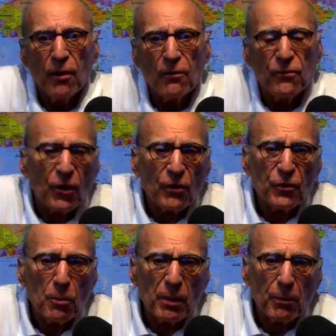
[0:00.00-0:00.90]
Very
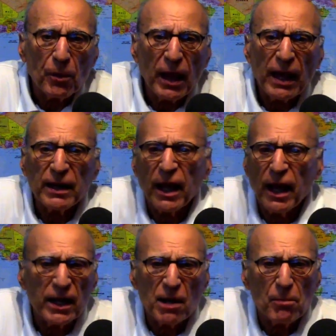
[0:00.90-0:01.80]
few people had
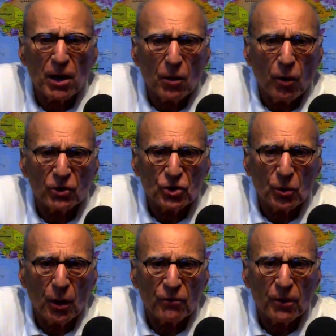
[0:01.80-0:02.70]
any money
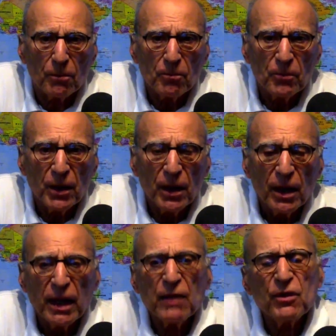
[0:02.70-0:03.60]
whatsoever.
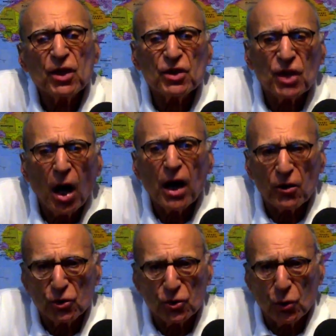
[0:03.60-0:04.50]
Even the tire
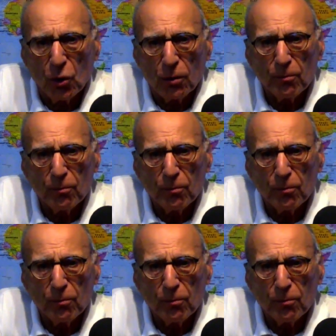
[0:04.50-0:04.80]
store,